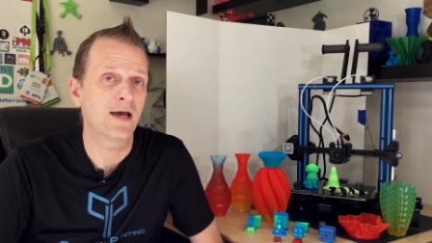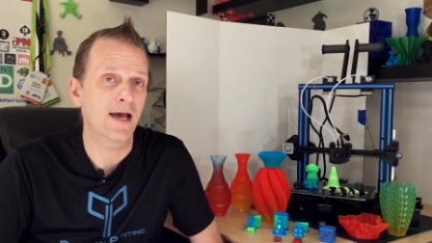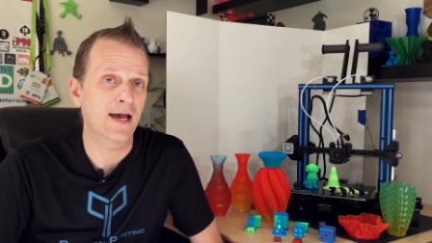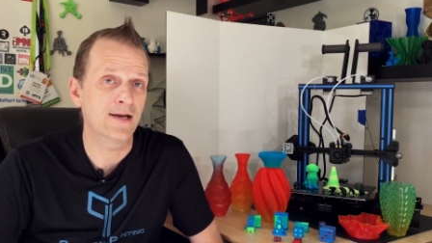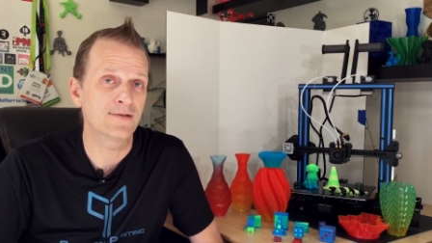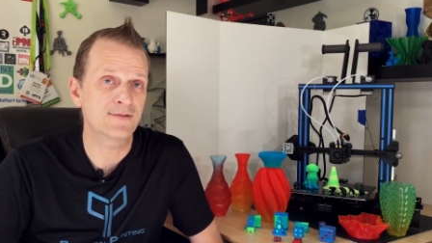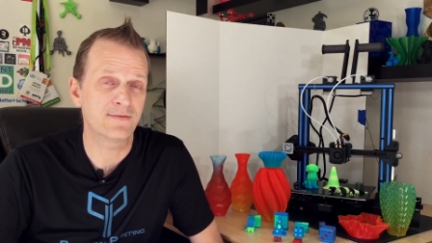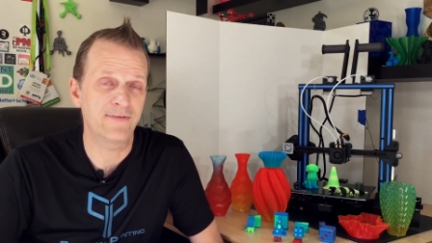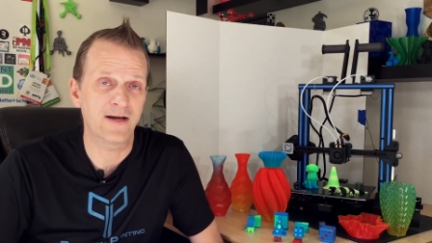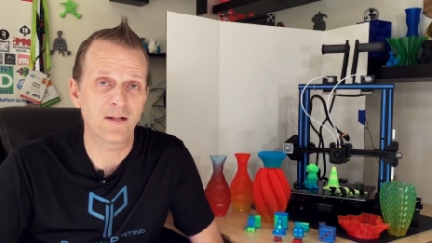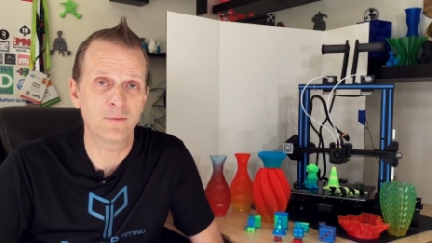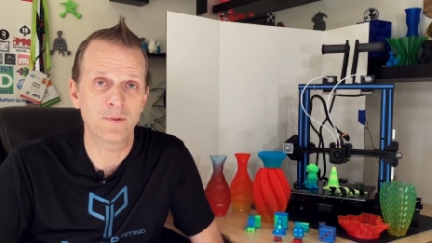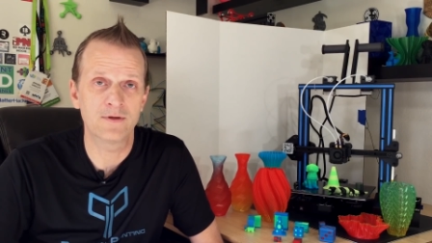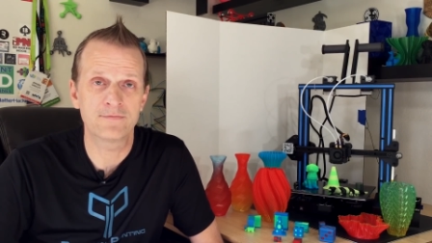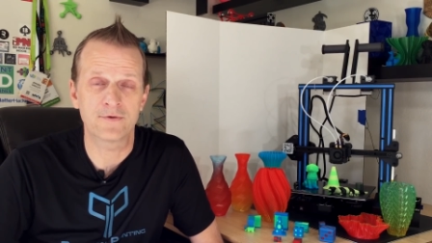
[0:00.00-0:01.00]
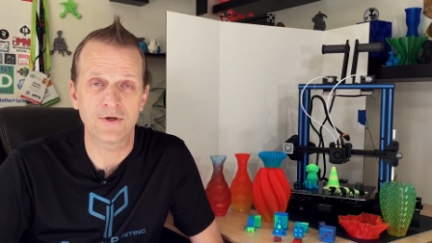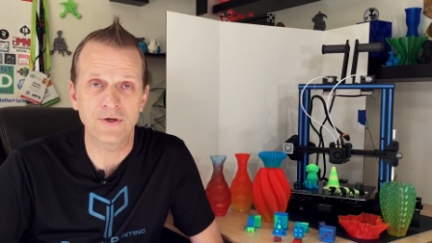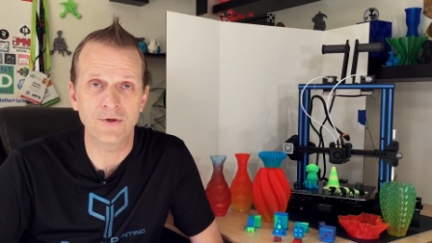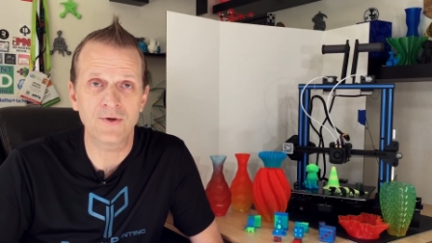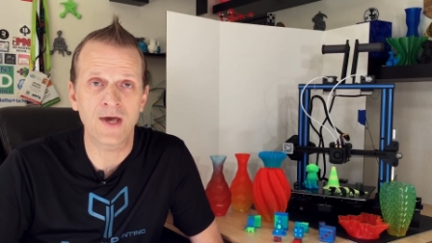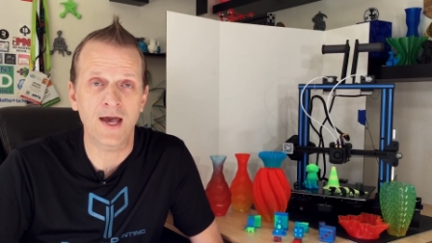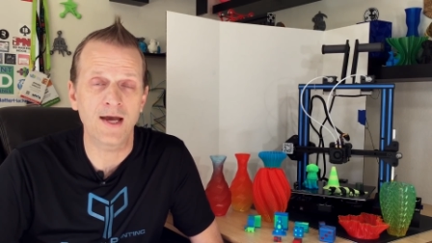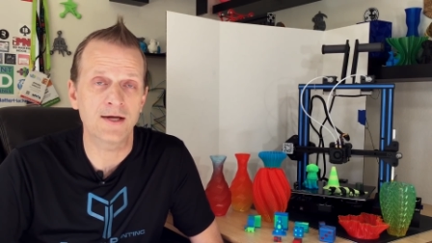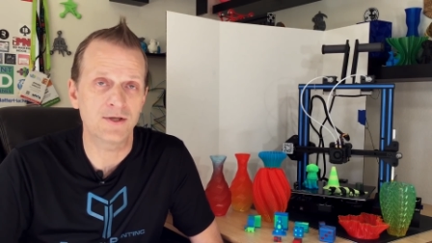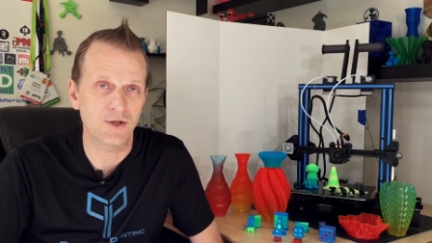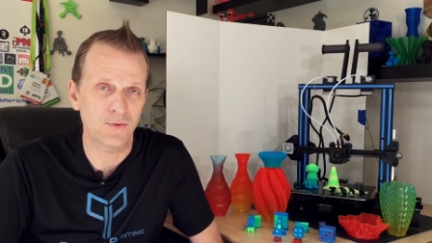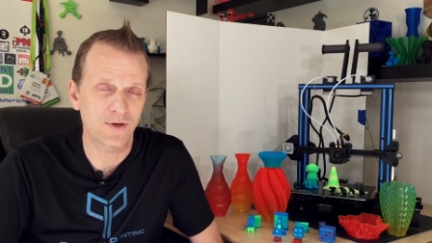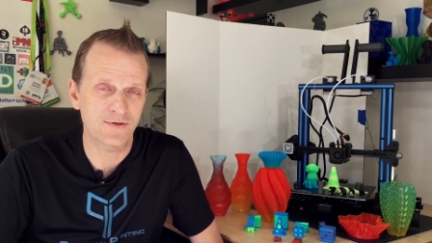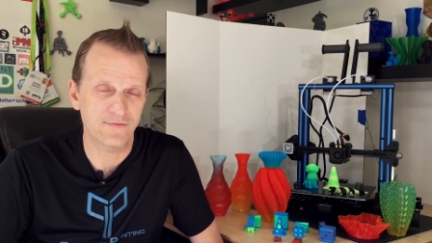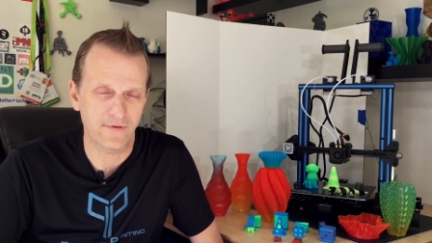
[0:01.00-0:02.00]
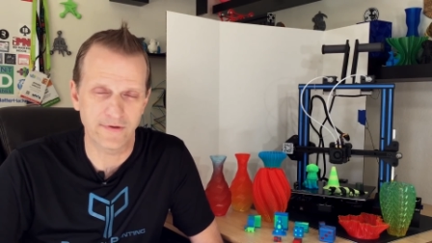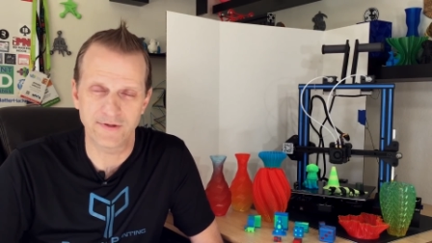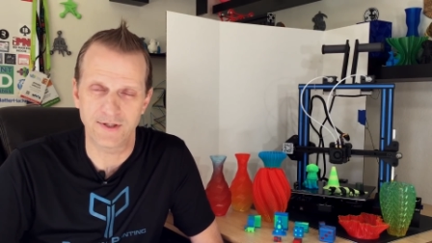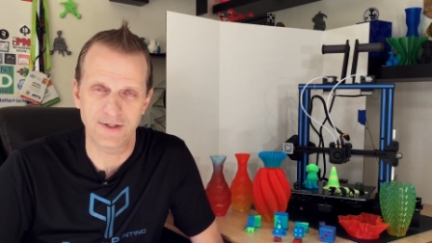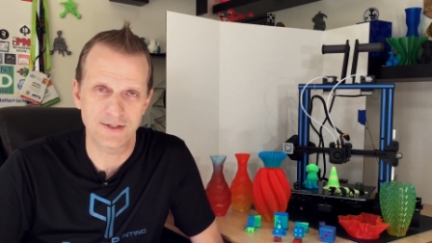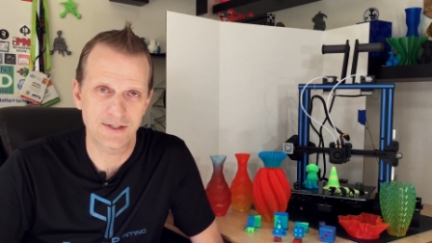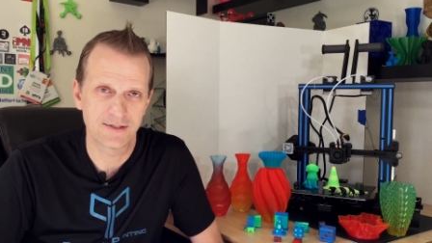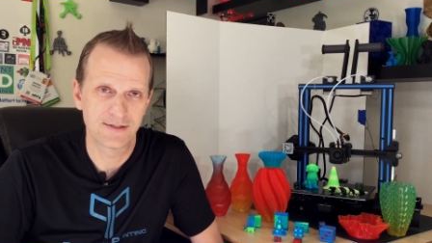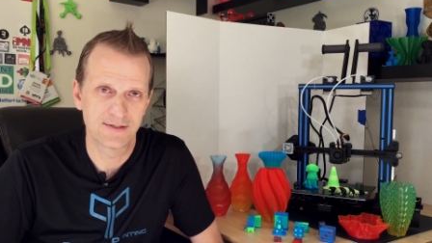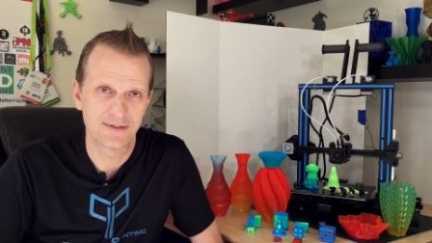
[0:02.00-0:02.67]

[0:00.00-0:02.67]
and is available for UK and US voltage.